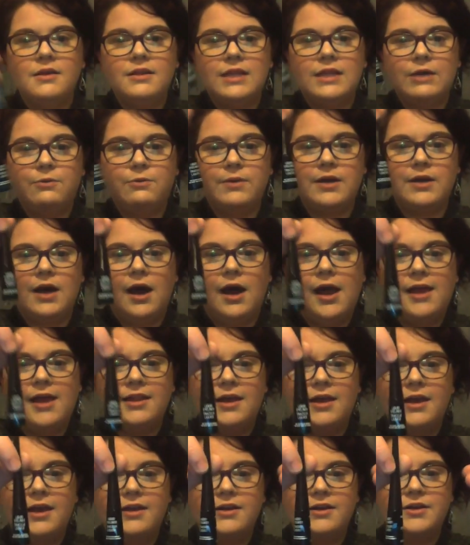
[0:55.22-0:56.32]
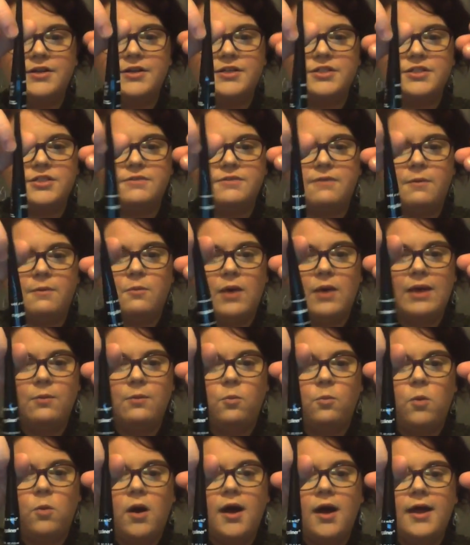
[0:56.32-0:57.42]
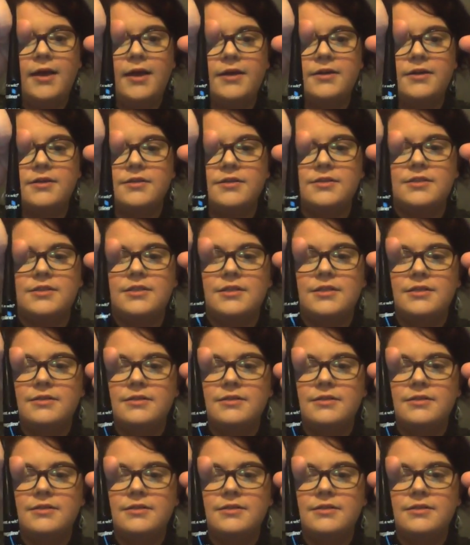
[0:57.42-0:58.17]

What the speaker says: liquid eyeliners from Wet n Wild.